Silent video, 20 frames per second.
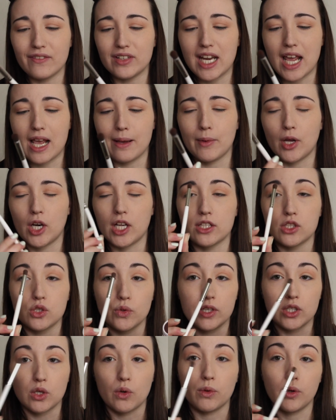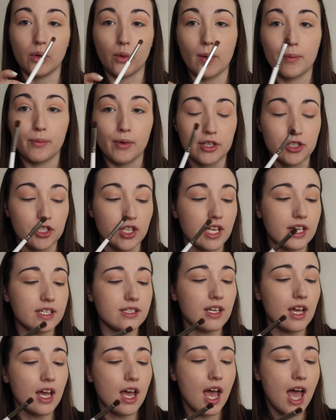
a name on it, so I don't know what brush it is.